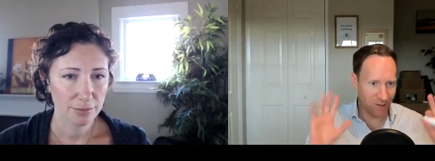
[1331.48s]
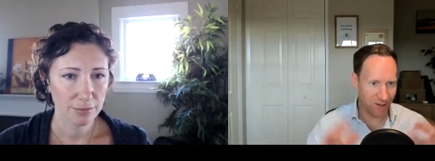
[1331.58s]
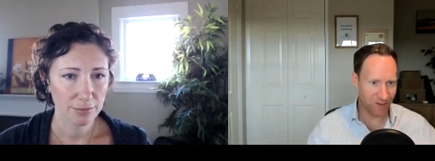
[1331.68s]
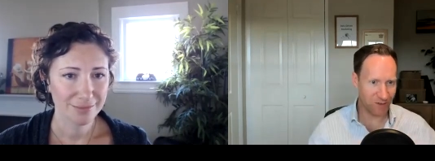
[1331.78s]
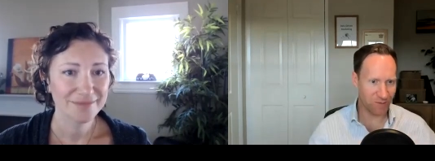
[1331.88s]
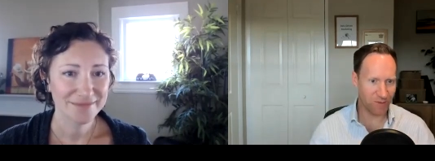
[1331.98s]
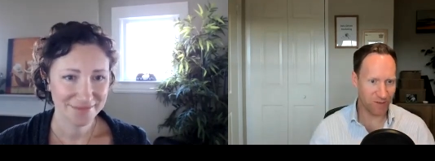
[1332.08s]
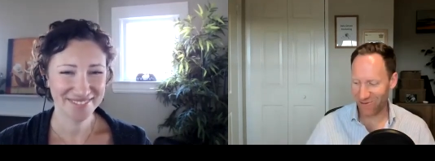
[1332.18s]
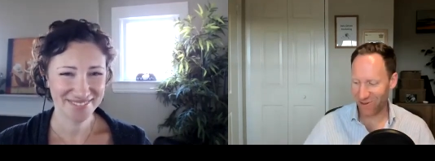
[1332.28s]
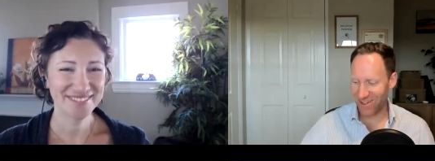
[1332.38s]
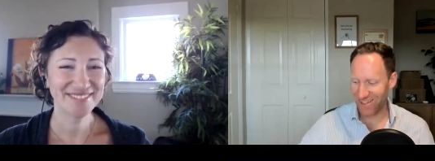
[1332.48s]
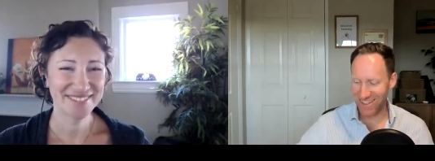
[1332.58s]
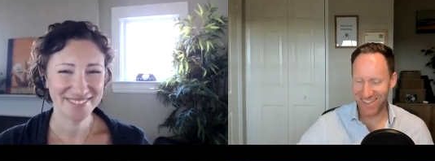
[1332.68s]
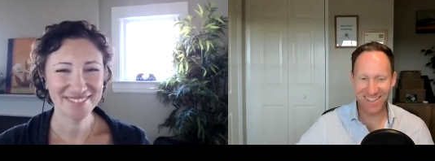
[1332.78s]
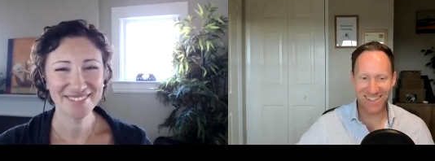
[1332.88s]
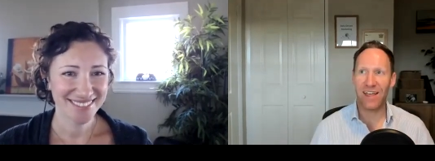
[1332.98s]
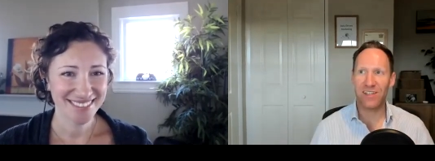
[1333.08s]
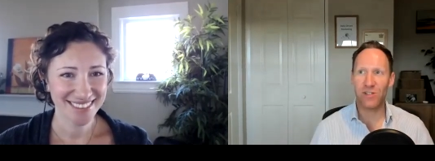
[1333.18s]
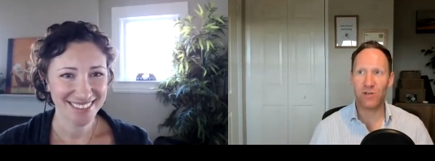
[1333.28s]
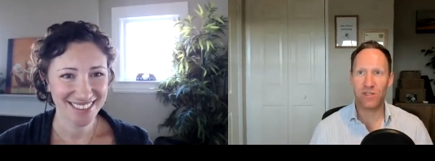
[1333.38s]
Speaker 1: or whatever the phrase is
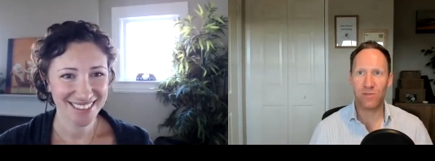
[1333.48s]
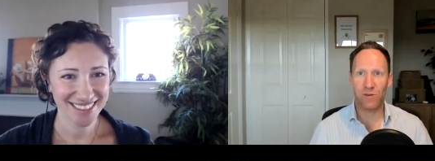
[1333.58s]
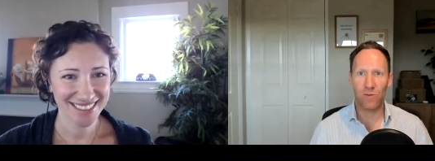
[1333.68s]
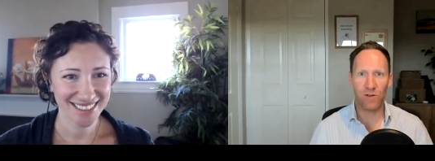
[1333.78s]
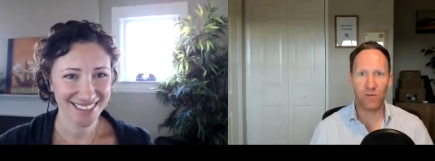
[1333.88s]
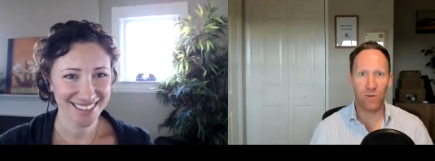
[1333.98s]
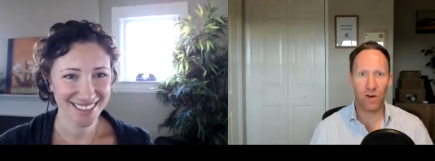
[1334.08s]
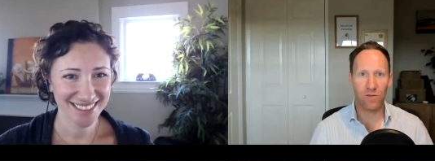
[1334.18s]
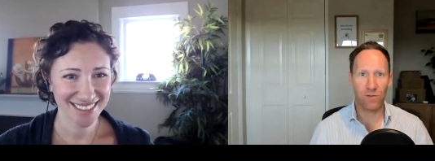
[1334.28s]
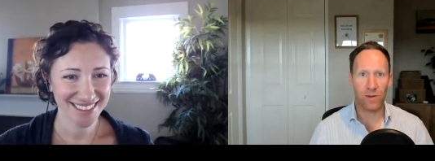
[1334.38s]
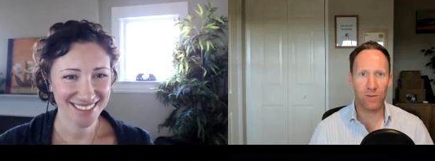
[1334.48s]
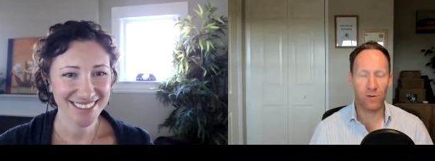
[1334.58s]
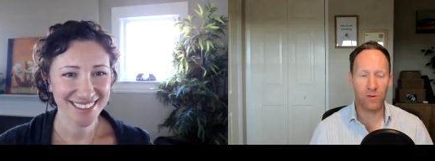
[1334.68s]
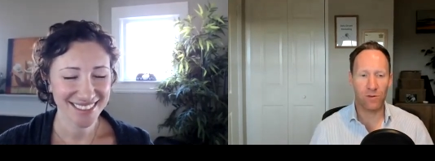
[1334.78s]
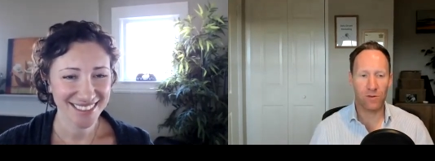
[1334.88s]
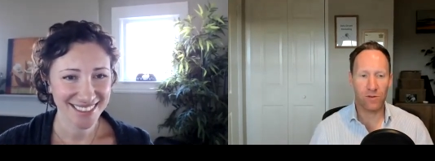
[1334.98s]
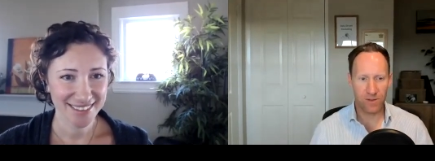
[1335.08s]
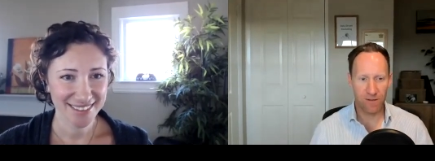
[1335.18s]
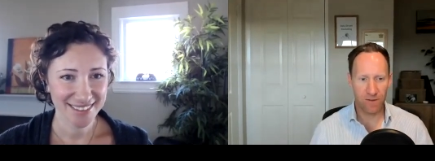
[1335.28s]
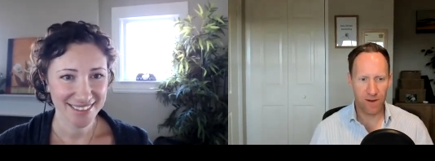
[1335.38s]
as doing something one for one for people.
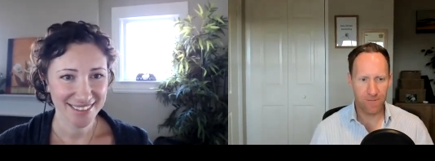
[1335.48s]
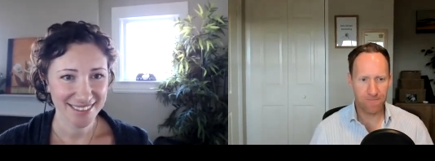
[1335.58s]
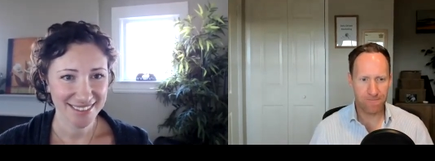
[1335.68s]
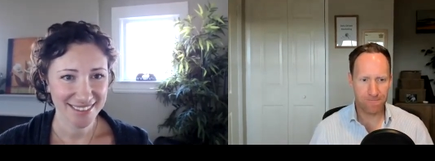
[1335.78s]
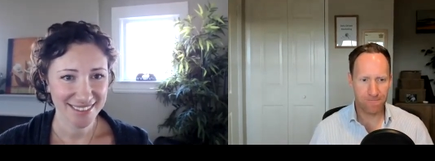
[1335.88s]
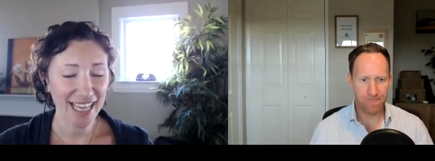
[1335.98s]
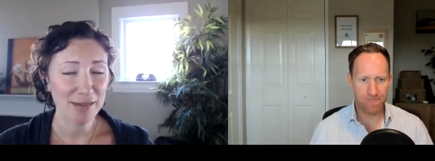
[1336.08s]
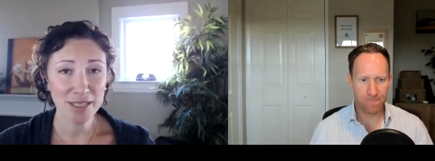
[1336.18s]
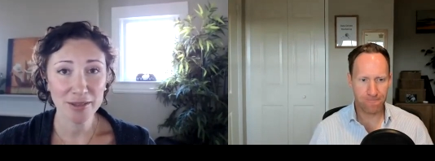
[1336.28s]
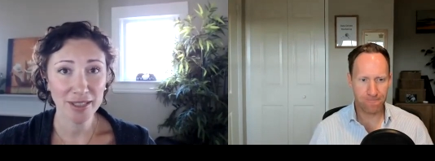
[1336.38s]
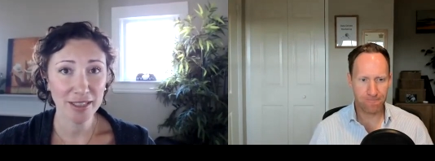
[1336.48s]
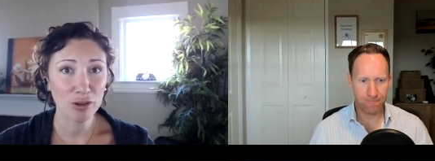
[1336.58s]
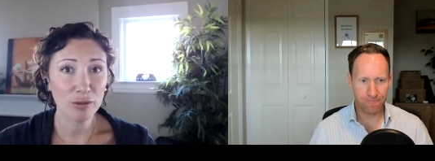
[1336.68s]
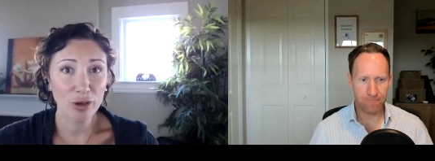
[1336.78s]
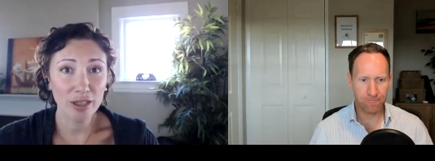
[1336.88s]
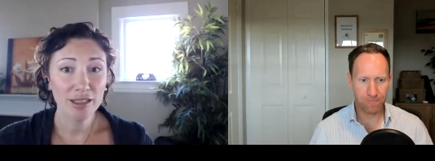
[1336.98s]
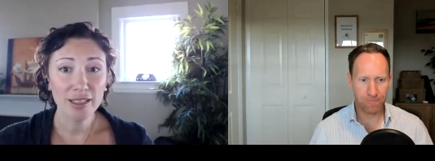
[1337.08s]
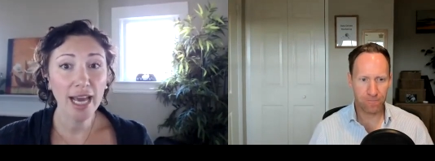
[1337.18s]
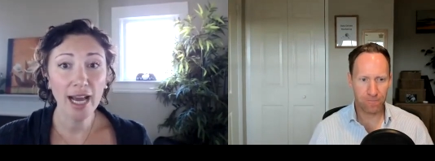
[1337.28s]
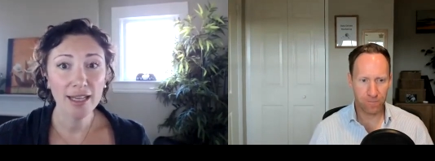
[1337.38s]
Is that right? Absolutely, or more.
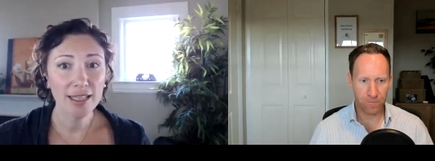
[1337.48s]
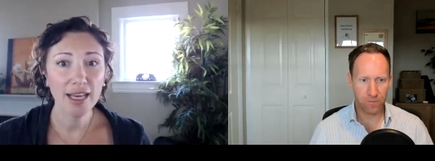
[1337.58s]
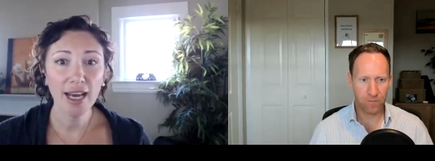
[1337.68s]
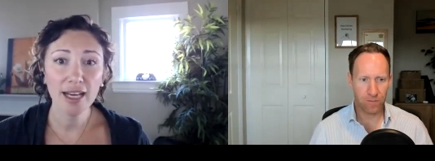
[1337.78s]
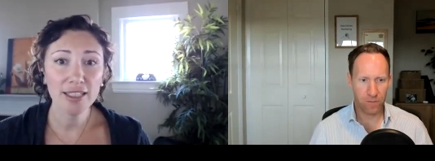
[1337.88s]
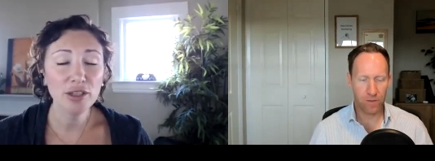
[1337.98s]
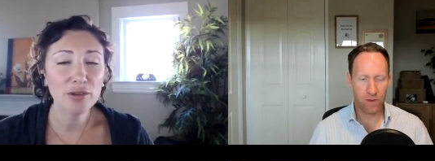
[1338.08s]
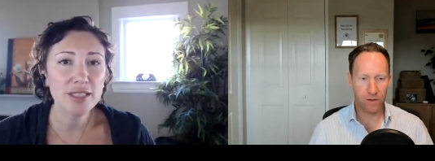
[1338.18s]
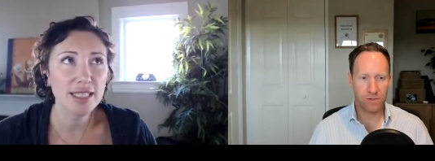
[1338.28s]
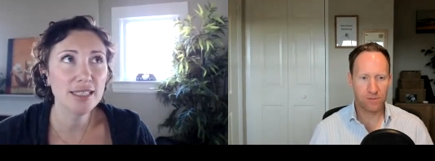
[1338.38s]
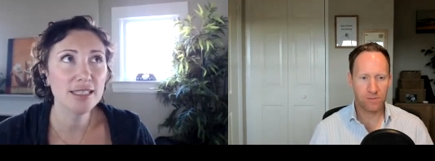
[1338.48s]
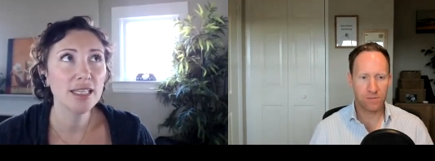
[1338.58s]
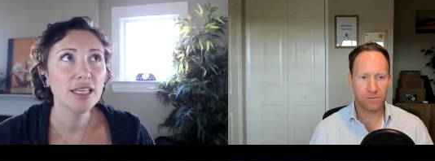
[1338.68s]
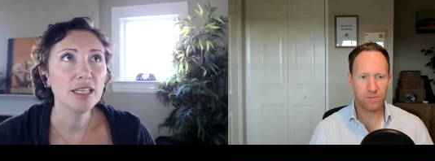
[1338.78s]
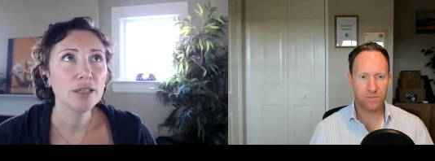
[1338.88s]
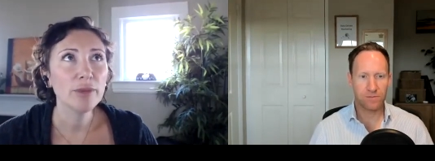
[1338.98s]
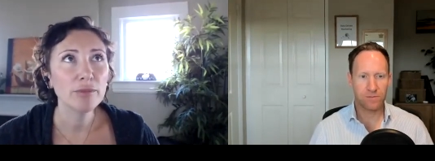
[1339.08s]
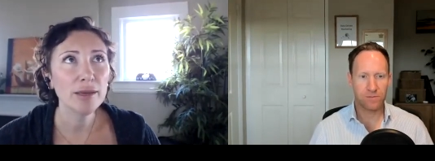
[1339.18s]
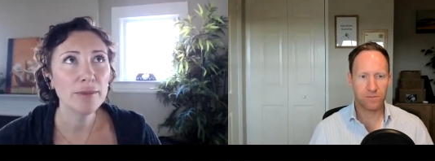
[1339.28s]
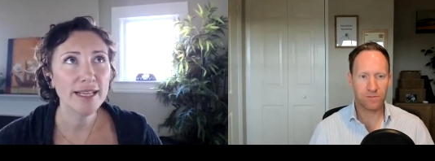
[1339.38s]
Speaker 2: Yeah, yeah. You know, because it's
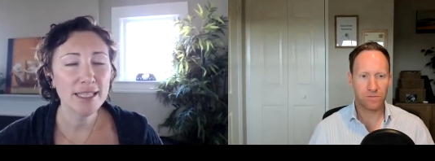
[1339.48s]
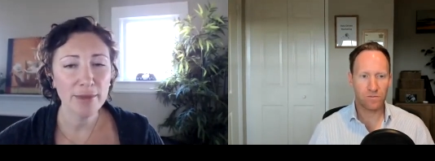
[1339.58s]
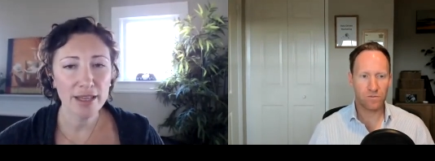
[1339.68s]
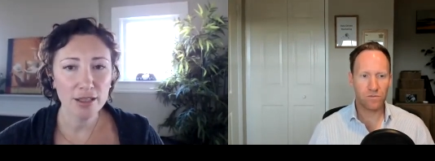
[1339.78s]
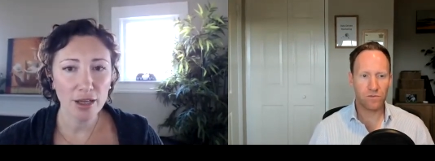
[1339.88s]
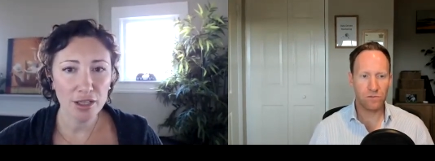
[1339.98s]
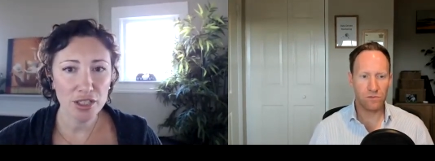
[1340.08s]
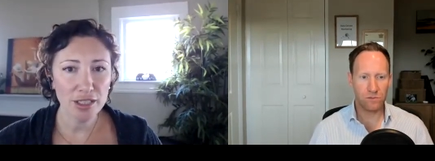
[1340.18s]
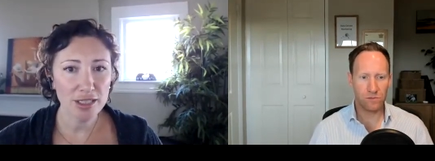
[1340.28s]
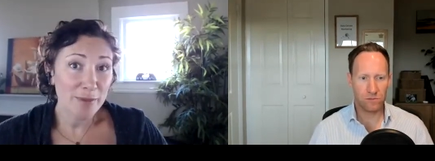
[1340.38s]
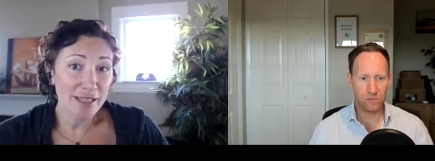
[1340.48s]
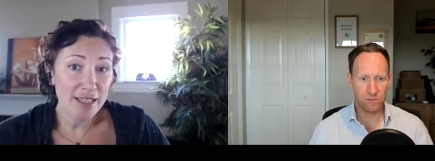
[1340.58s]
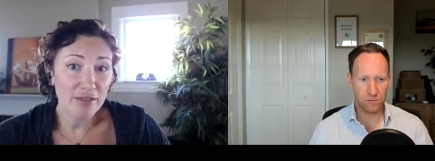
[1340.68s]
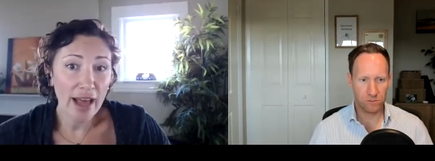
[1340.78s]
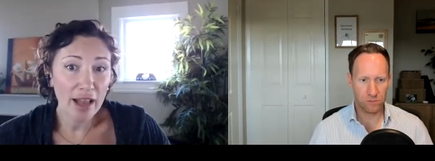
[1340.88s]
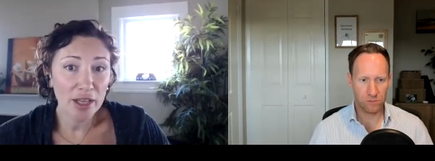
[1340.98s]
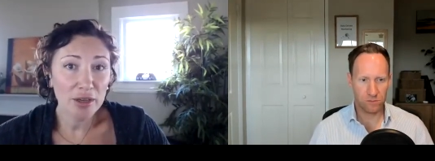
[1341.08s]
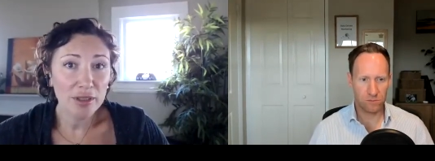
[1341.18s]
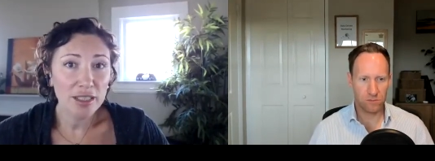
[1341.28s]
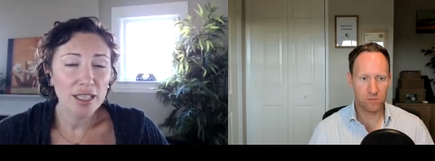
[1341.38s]
my pricing methodology is based on
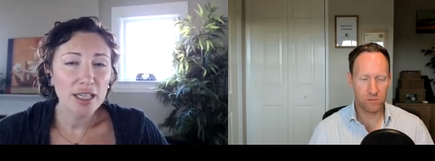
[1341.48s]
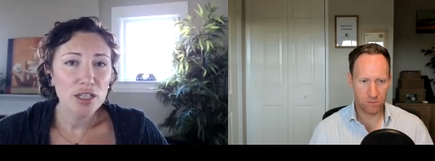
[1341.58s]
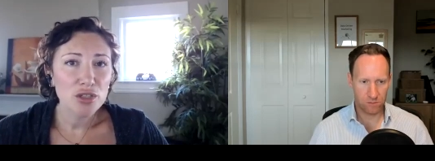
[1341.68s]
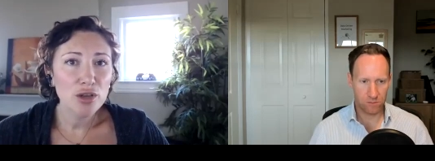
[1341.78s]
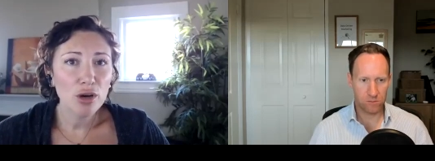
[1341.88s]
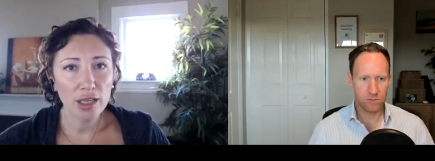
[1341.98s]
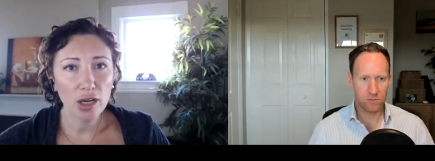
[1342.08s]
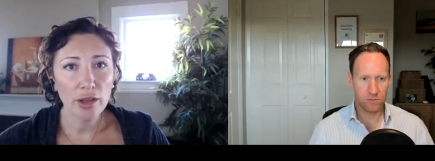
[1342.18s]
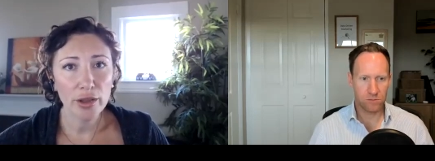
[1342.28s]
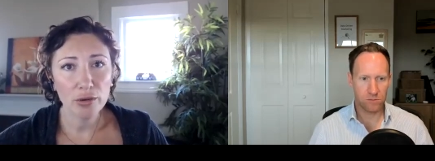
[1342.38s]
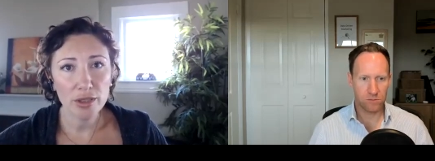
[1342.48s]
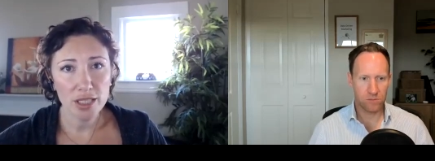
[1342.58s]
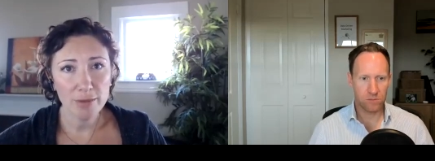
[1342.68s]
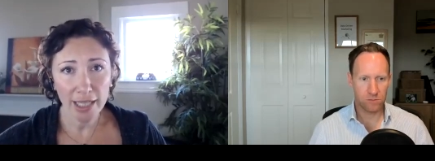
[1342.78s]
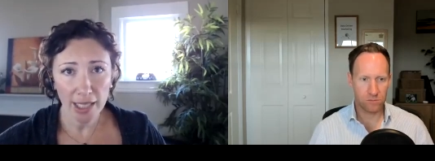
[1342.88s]
value. So all the courses my